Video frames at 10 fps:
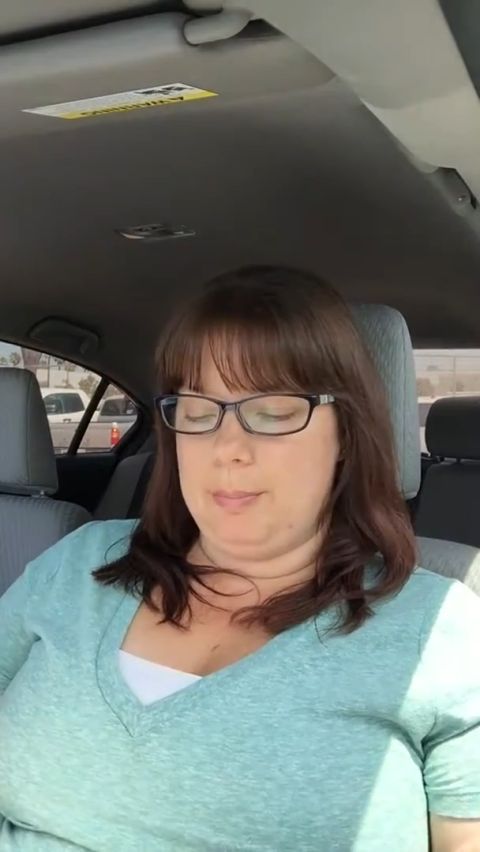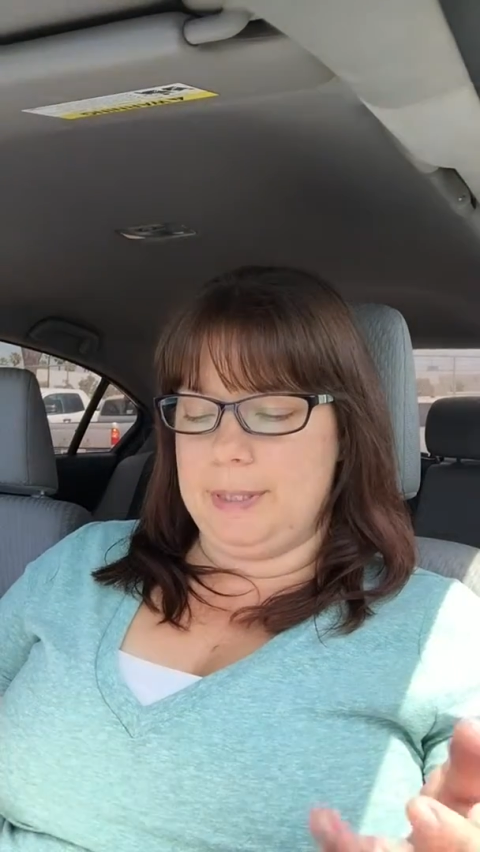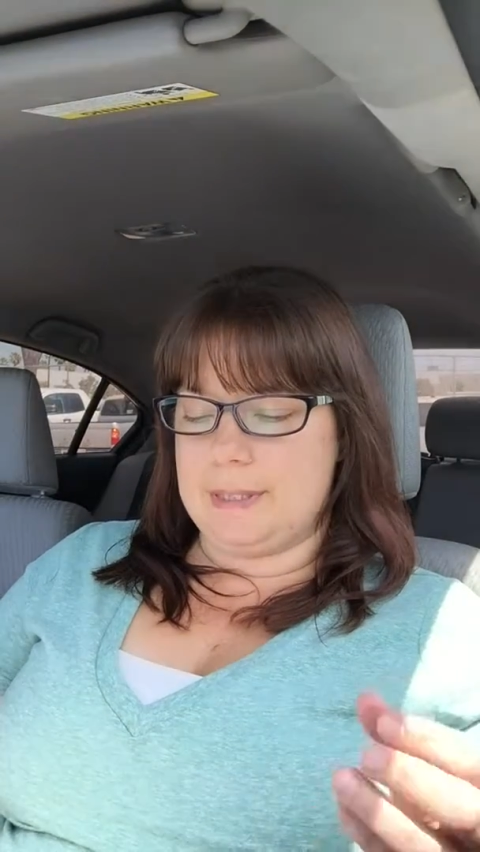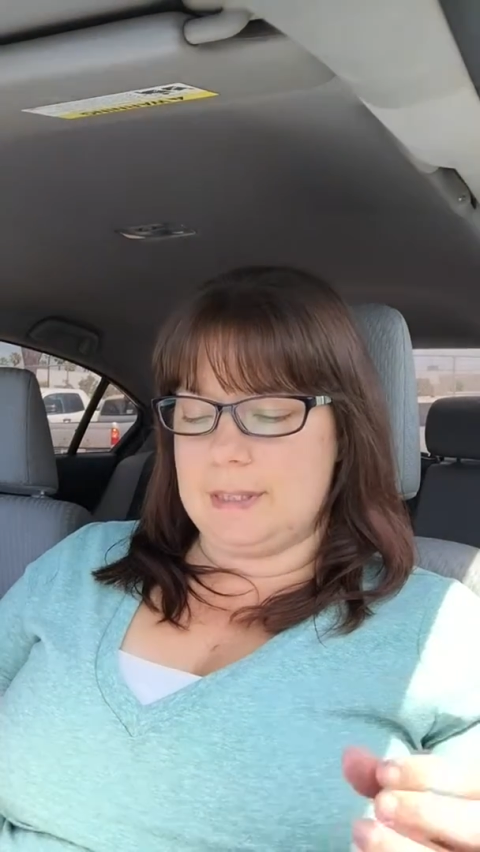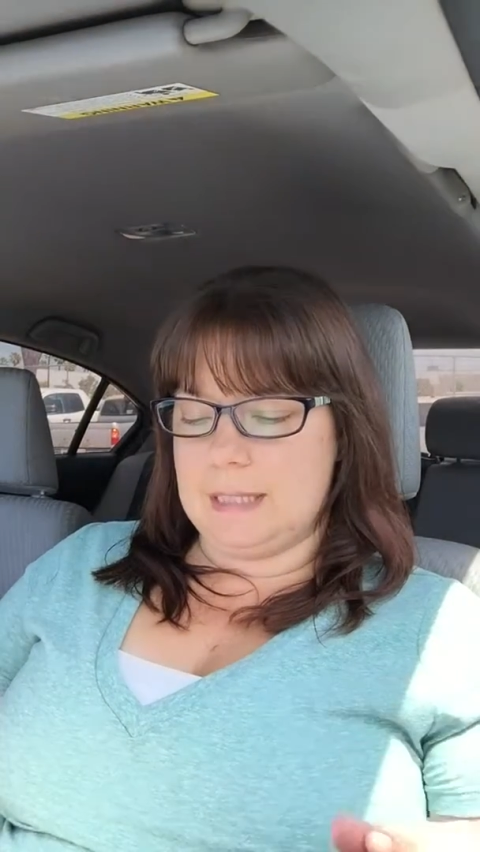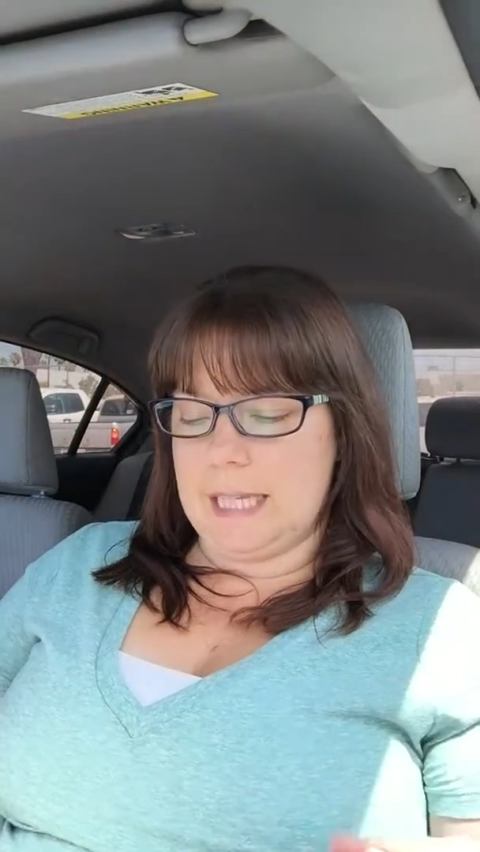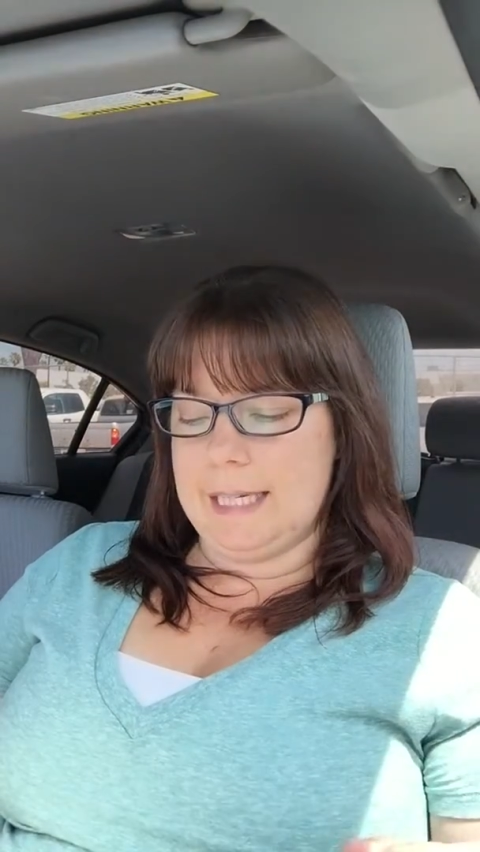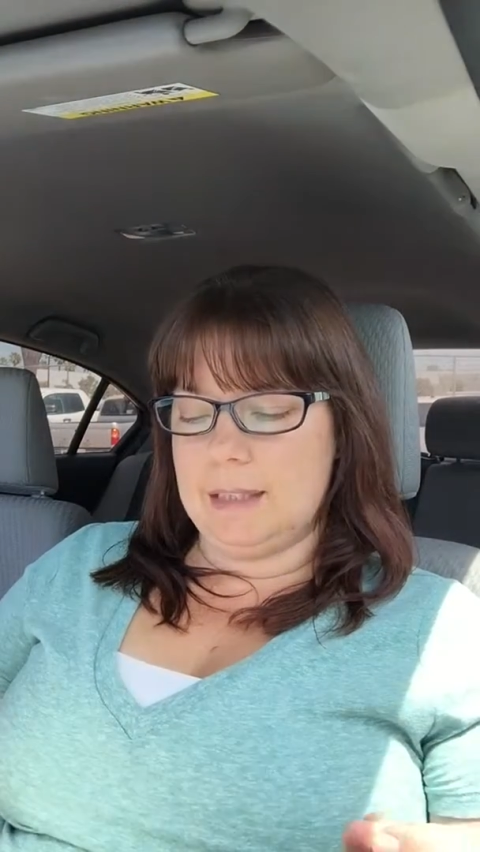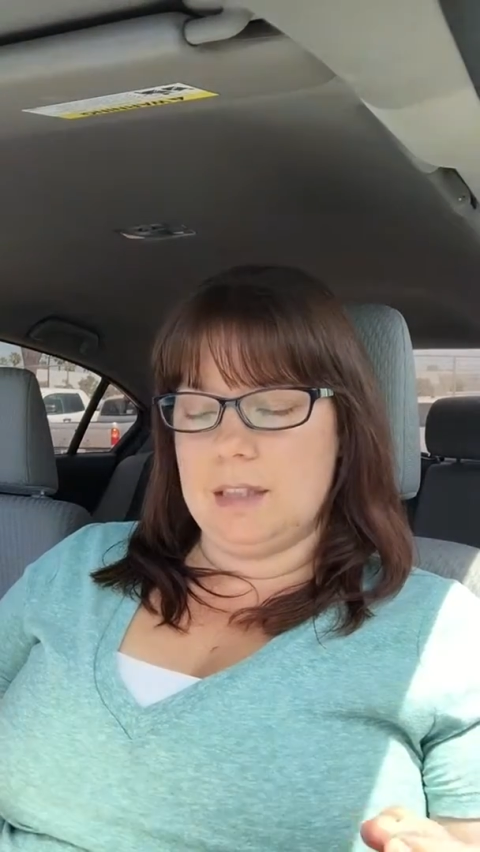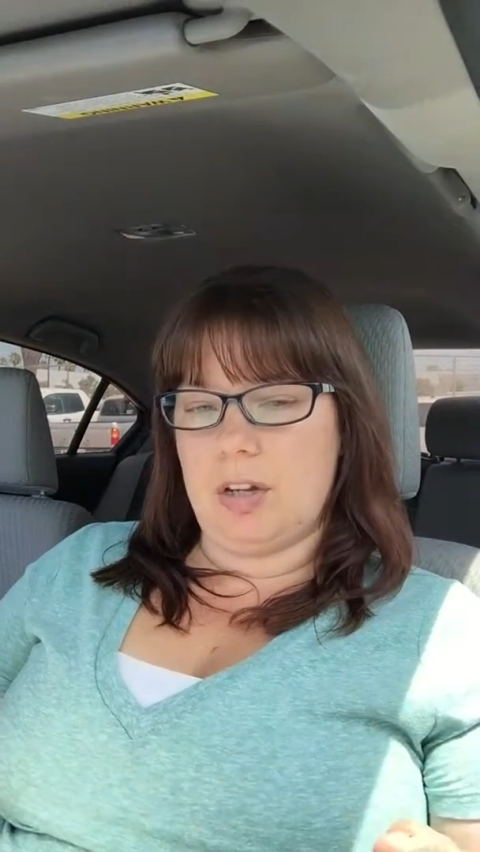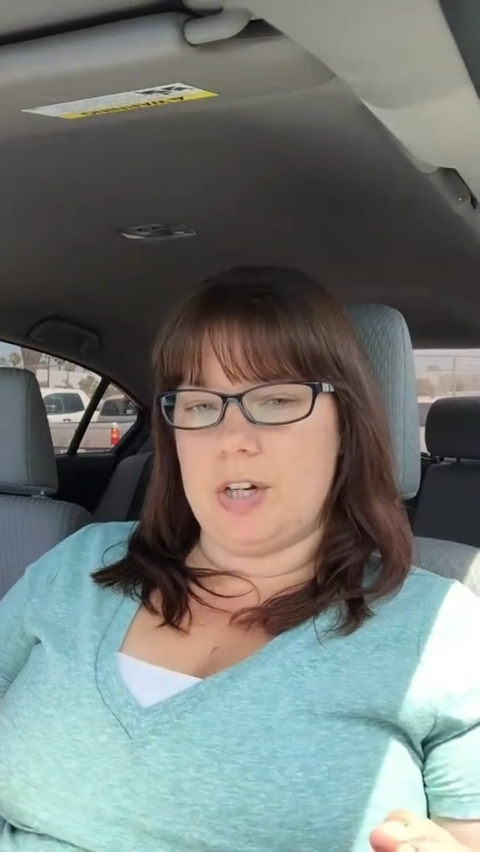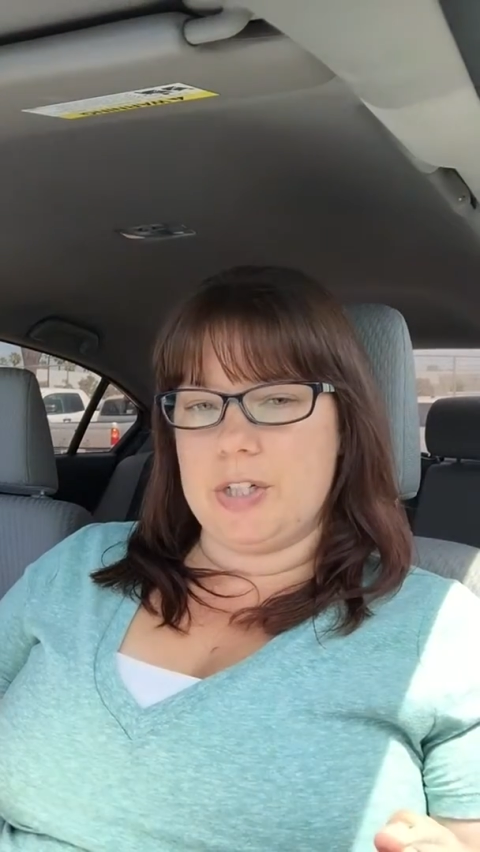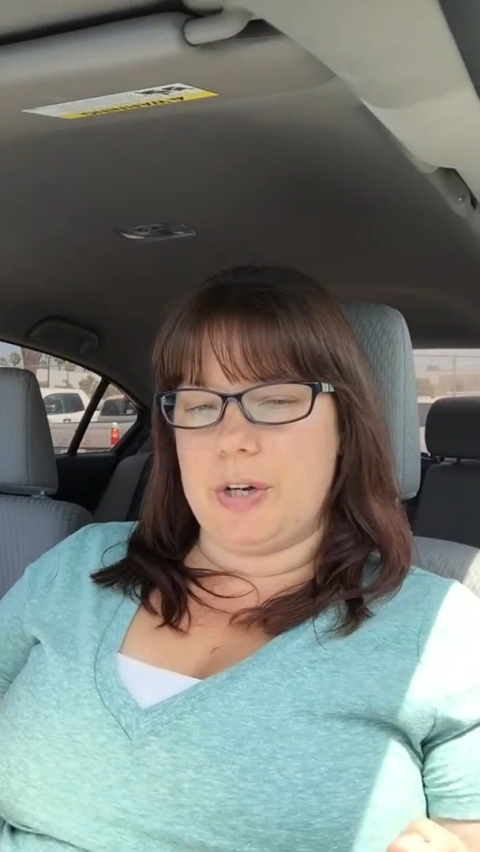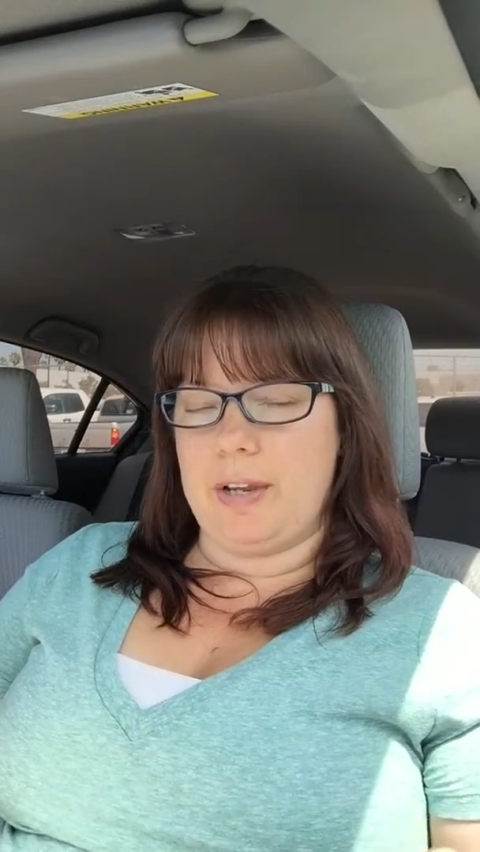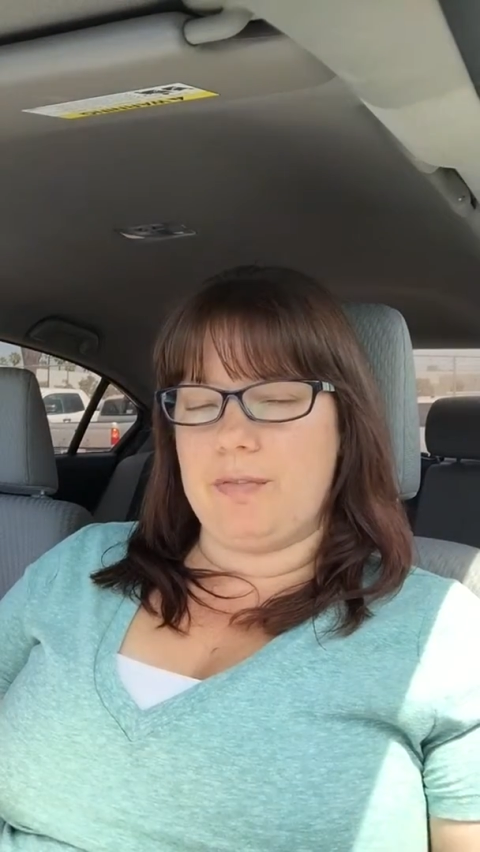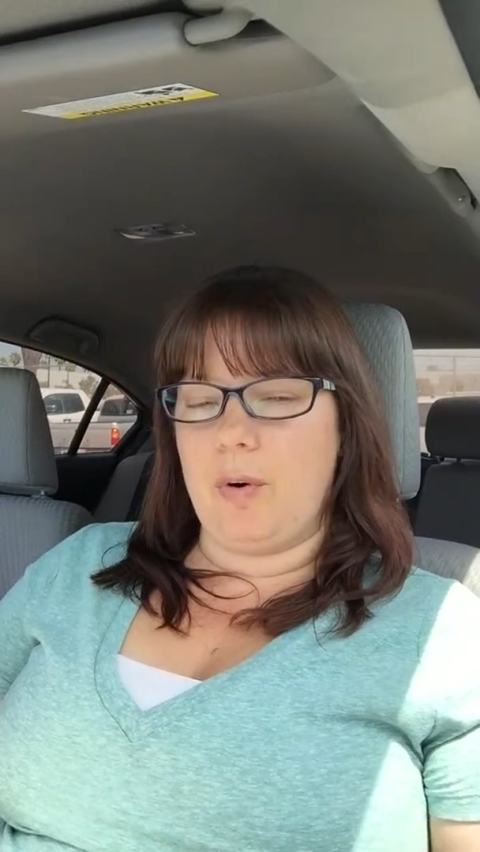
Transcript: but slightly larger at